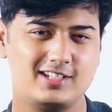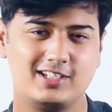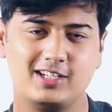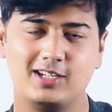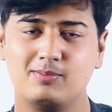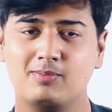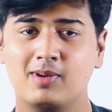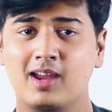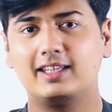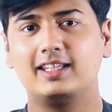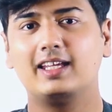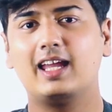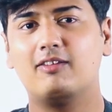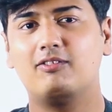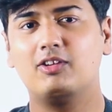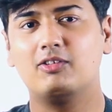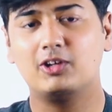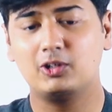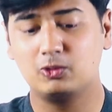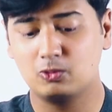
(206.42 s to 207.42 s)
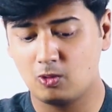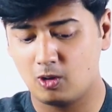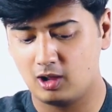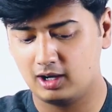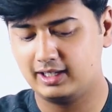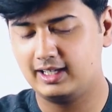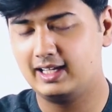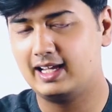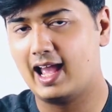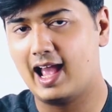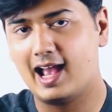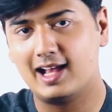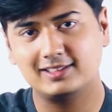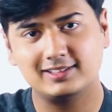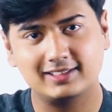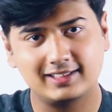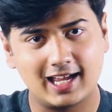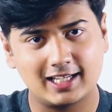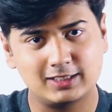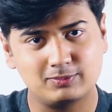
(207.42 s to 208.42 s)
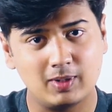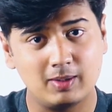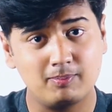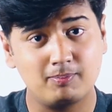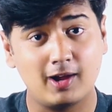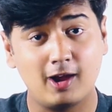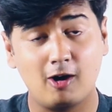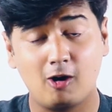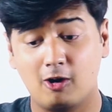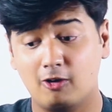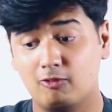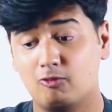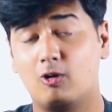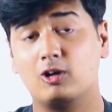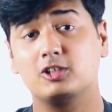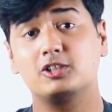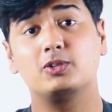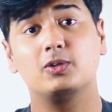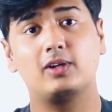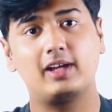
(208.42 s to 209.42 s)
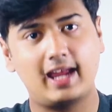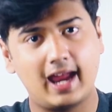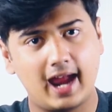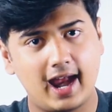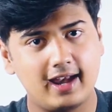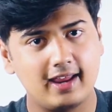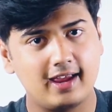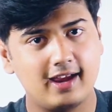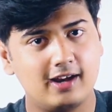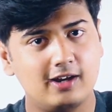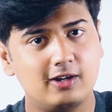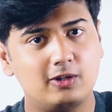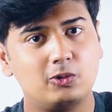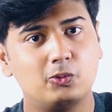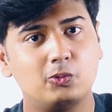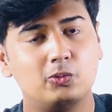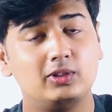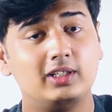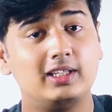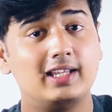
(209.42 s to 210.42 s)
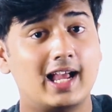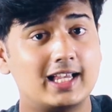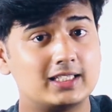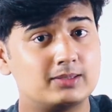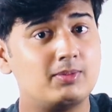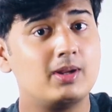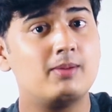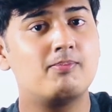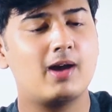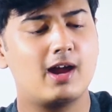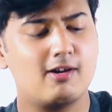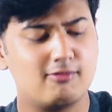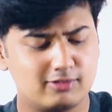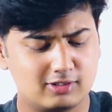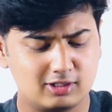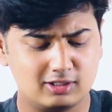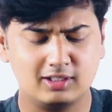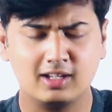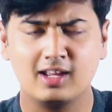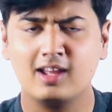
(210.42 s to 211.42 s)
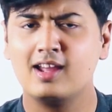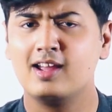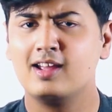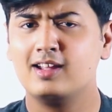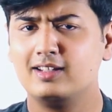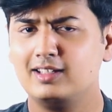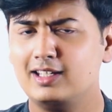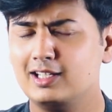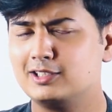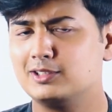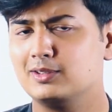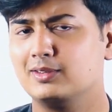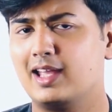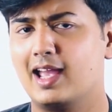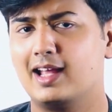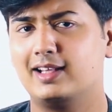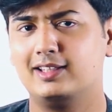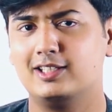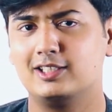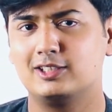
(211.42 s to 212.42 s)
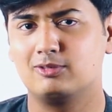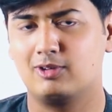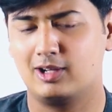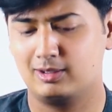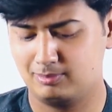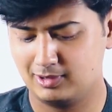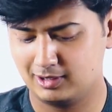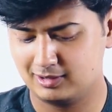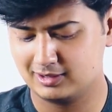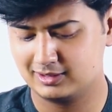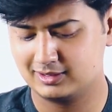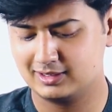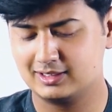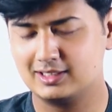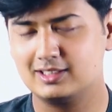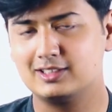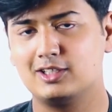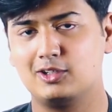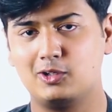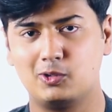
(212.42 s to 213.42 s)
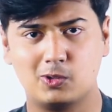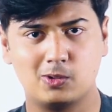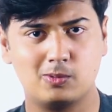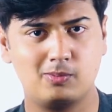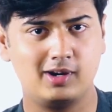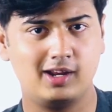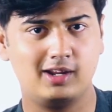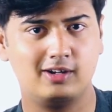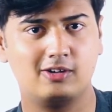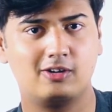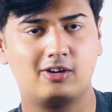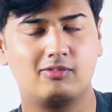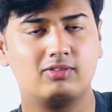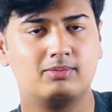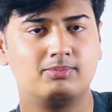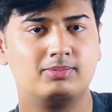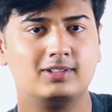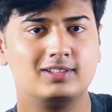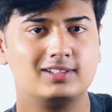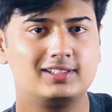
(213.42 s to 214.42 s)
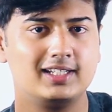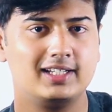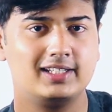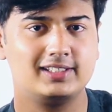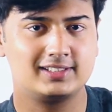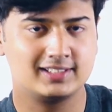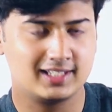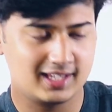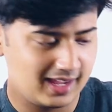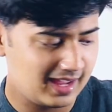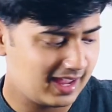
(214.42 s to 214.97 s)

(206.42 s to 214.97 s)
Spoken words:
cheap. I think everyone who already has a Raspberry Pi or wants to get into the Raspberry Pi world needs to get this one because this is a no-brainer of a purchase